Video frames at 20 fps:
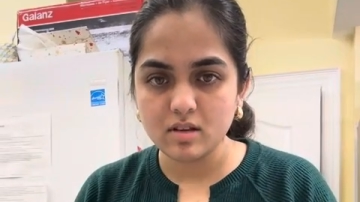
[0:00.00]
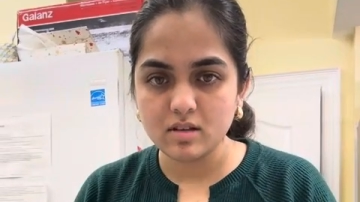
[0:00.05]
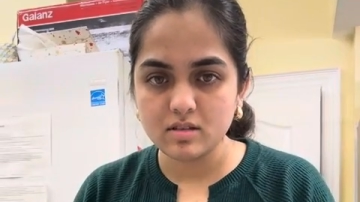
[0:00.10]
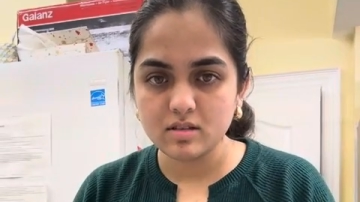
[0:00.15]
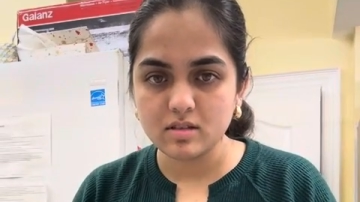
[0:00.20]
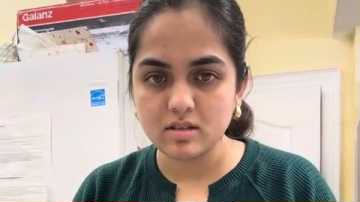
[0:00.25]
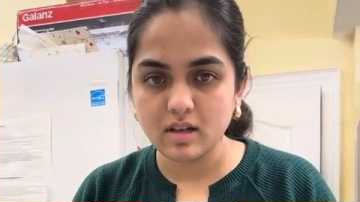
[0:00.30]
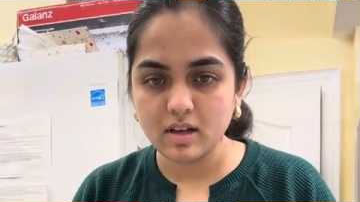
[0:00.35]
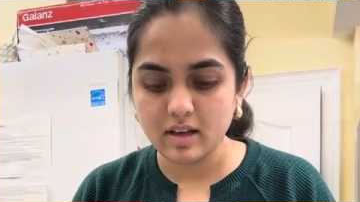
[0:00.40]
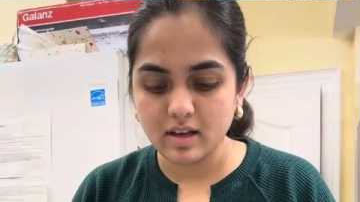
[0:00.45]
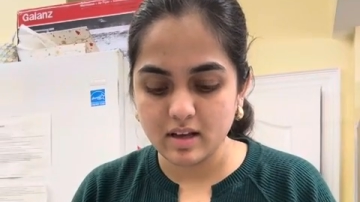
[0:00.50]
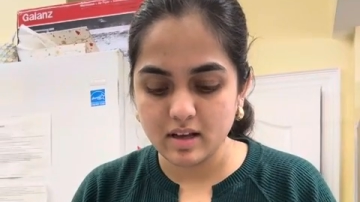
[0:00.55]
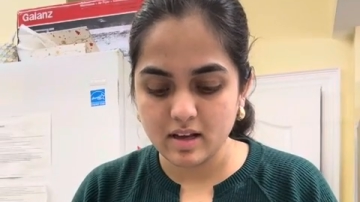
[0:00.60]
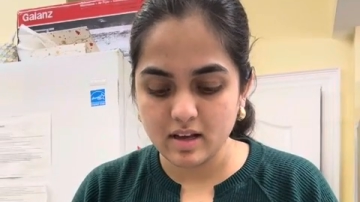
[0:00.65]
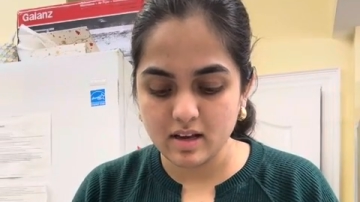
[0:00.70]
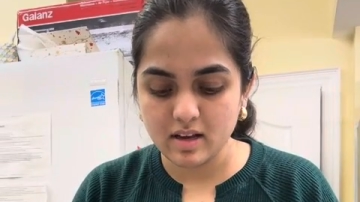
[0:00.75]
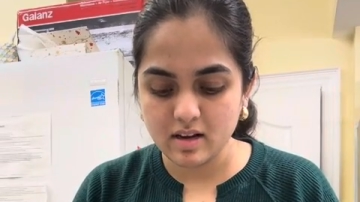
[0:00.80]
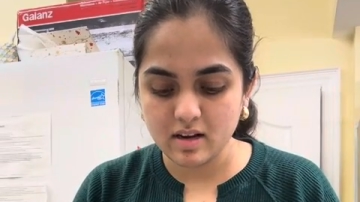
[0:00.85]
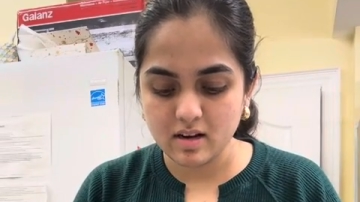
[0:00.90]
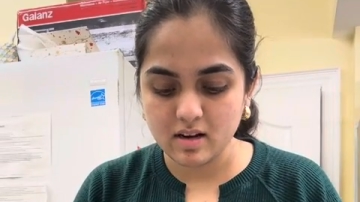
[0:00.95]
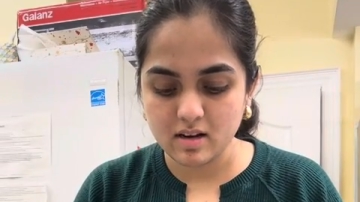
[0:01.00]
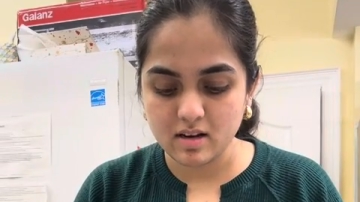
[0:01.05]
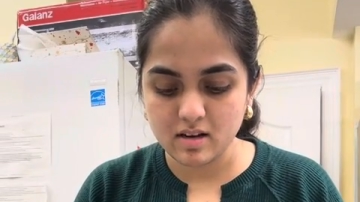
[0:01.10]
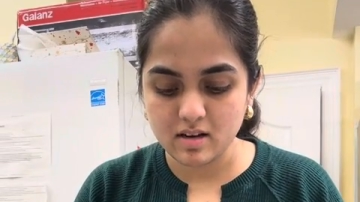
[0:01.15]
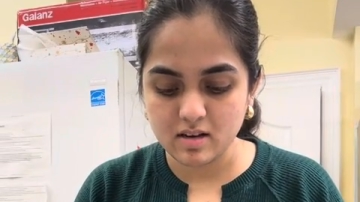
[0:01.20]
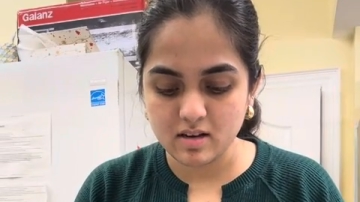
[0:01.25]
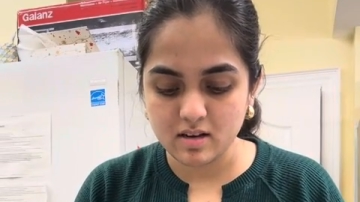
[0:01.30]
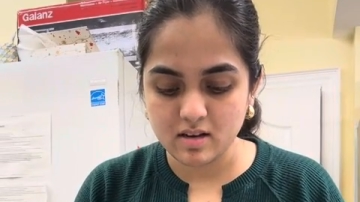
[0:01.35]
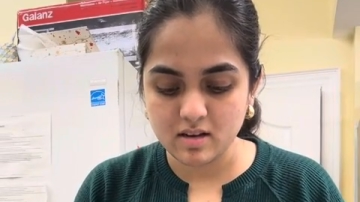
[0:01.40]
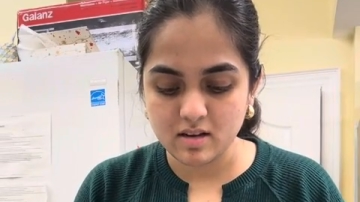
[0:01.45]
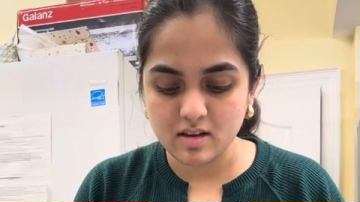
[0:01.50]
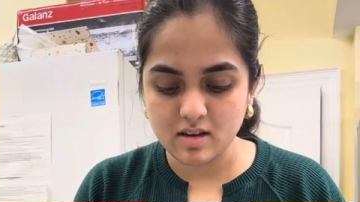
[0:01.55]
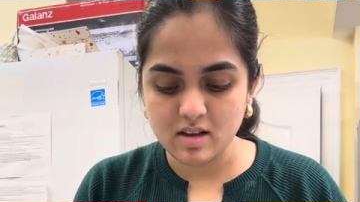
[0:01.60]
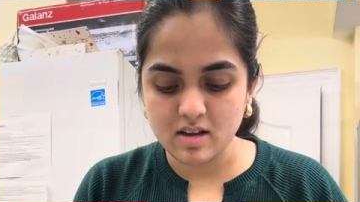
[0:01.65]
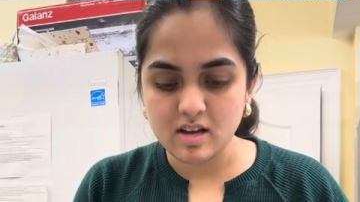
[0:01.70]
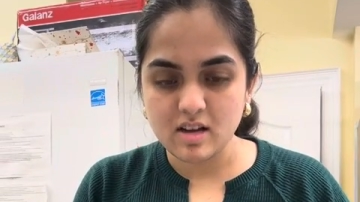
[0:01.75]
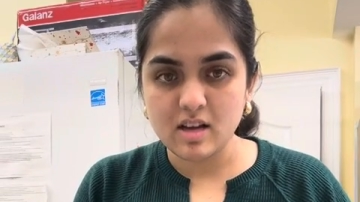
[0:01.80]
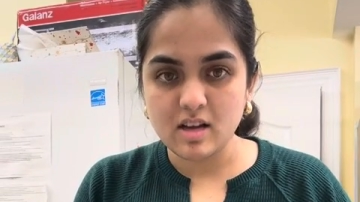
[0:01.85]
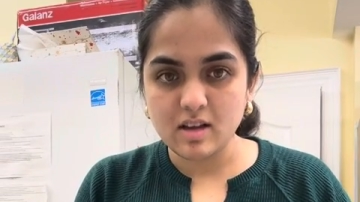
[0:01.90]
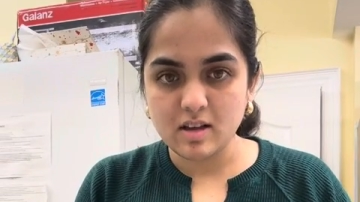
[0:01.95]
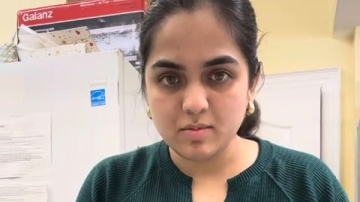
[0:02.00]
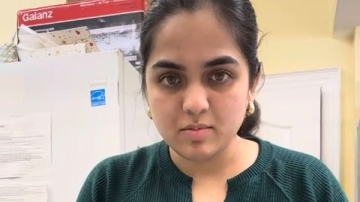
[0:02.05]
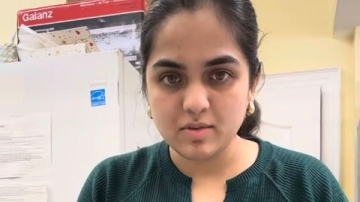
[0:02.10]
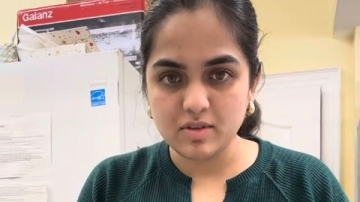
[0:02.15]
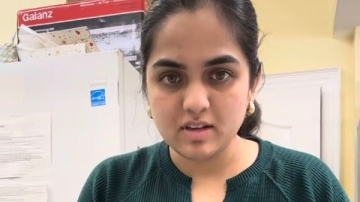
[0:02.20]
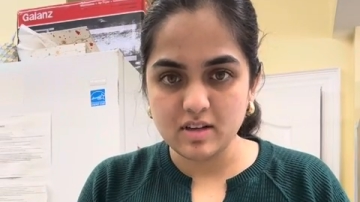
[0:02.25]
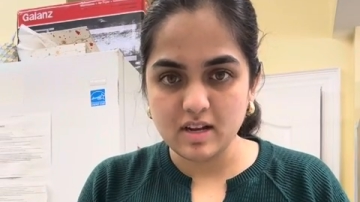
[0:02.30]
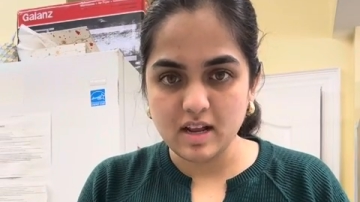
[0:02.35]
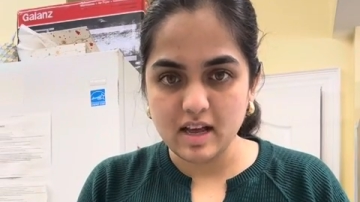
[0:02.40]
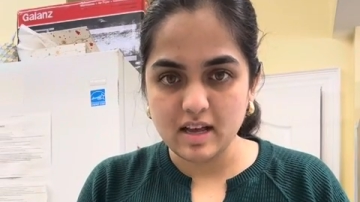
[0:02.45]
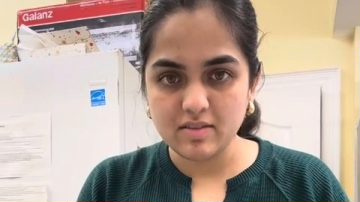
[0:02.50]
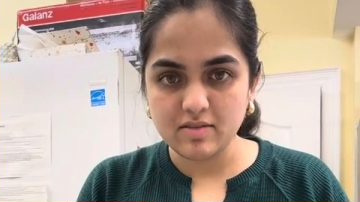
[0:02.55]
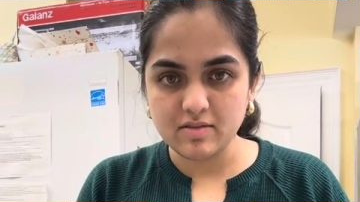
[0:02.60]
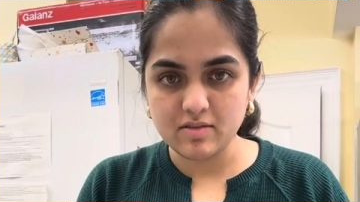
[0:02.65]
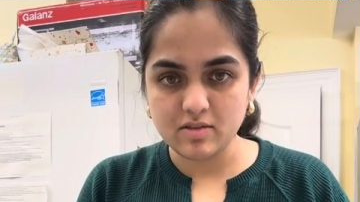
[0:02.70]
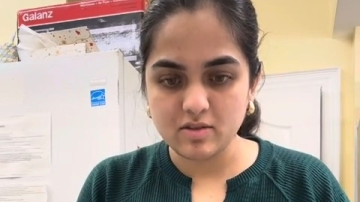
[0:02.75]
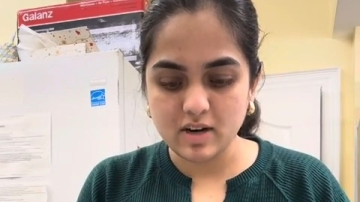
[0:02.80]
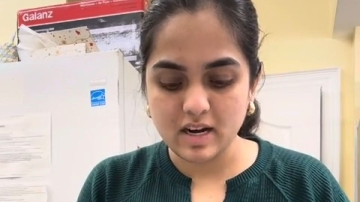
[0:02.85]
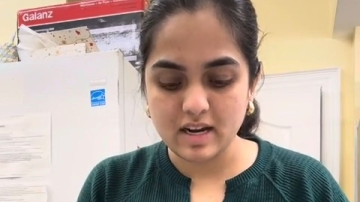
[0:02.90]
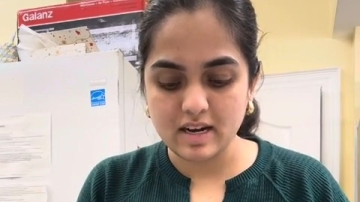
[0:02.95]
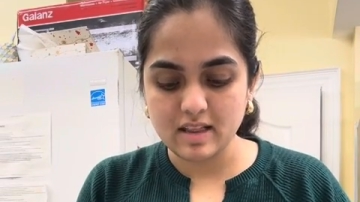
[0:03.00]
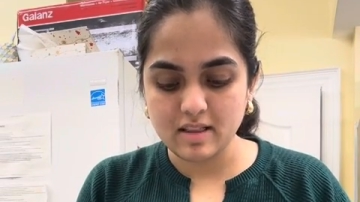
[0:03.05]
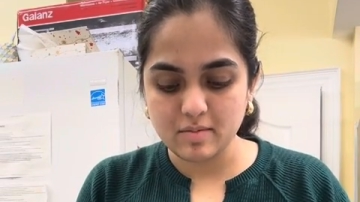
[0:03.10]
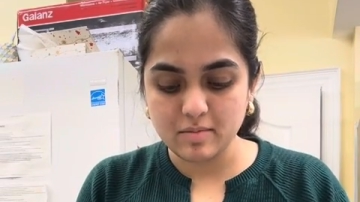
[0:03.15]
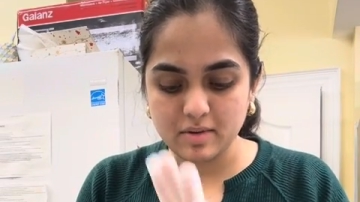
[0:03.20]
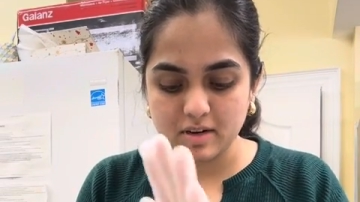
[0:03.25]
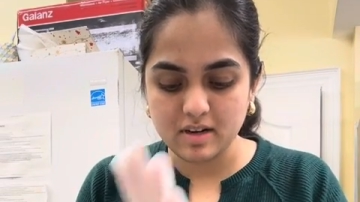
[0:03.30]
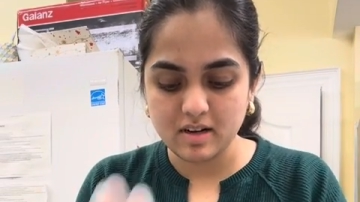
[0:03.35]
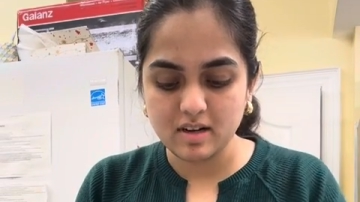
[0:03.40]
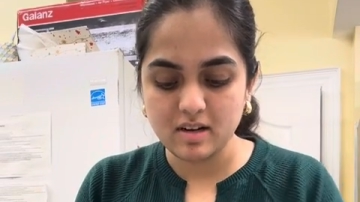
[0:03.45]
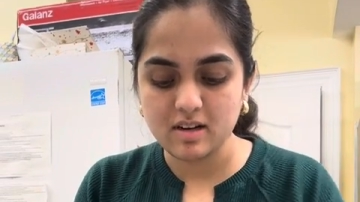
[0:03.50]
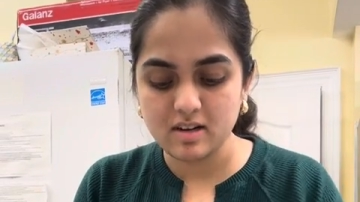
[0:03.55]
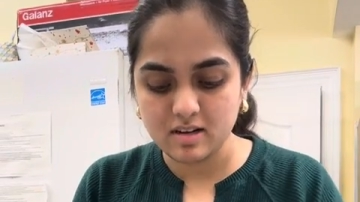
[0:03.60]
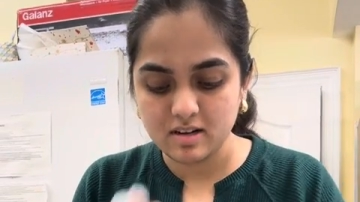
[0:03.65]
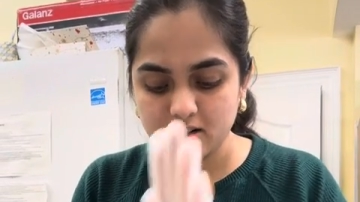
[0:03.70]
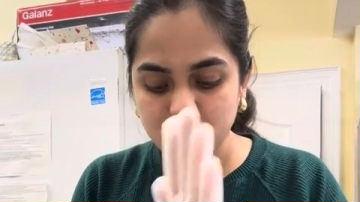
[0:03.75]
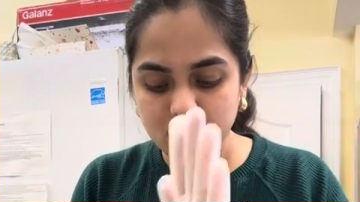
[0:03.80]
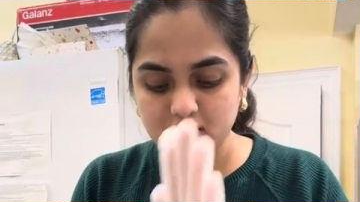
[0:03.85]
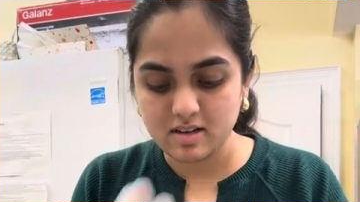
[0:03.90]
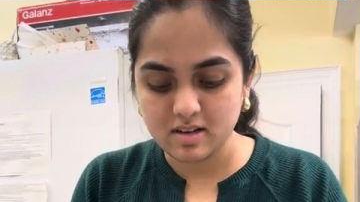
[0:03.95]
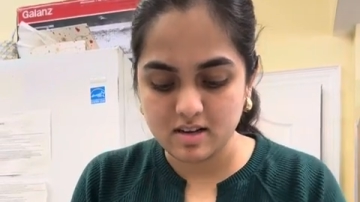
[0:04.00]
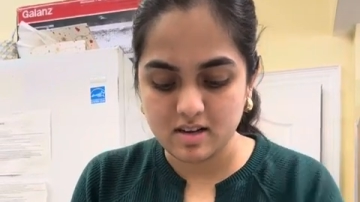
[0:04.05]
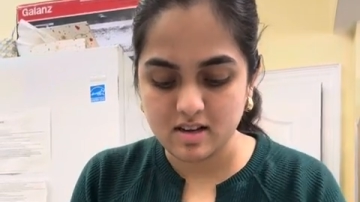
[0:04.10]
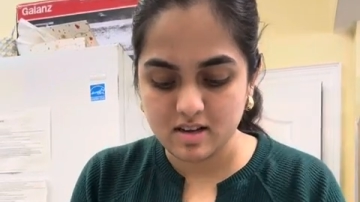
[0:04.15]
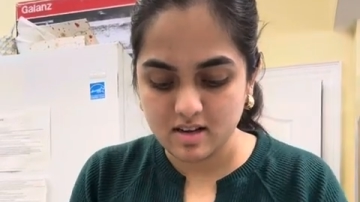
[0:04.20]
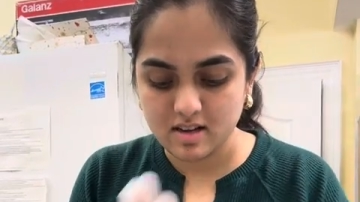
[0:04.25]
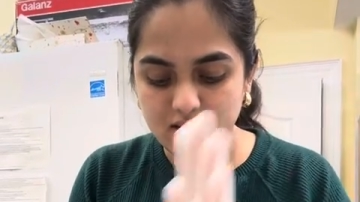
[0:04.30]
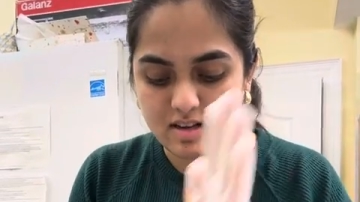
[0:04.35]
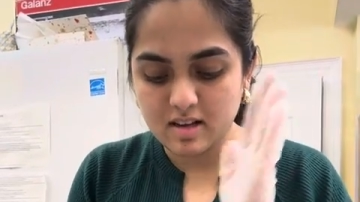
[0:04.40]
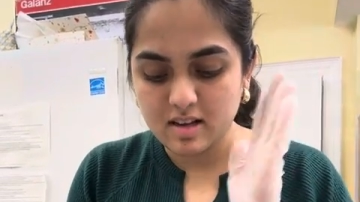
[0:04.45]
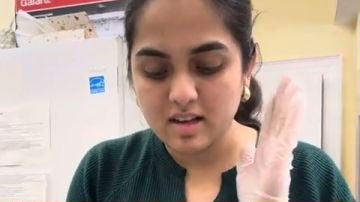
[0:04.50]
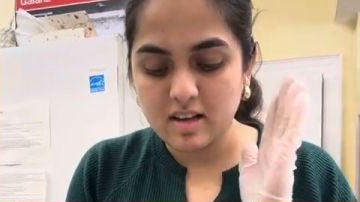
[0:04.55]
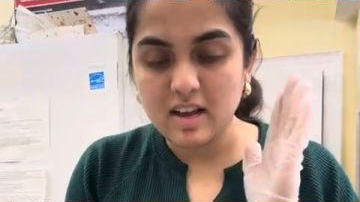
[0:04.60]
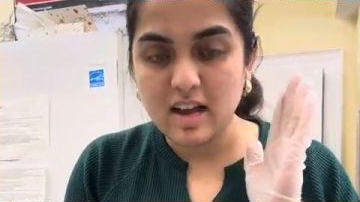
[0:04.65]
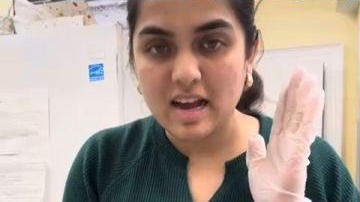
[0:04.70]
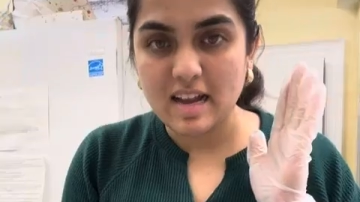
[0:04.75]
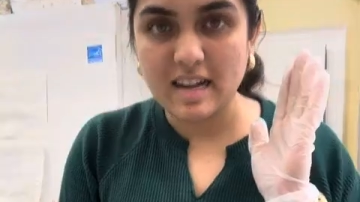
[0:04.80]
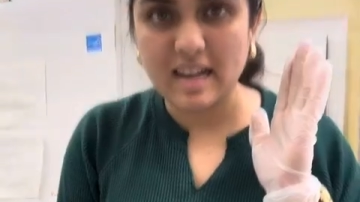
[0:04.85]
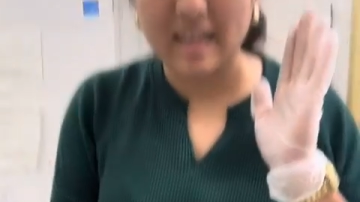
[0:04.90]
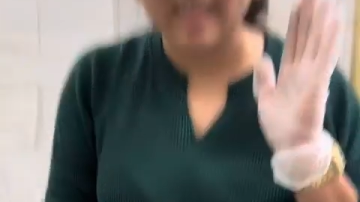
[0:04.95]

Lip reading: Just take it. Put the knife right in the middle and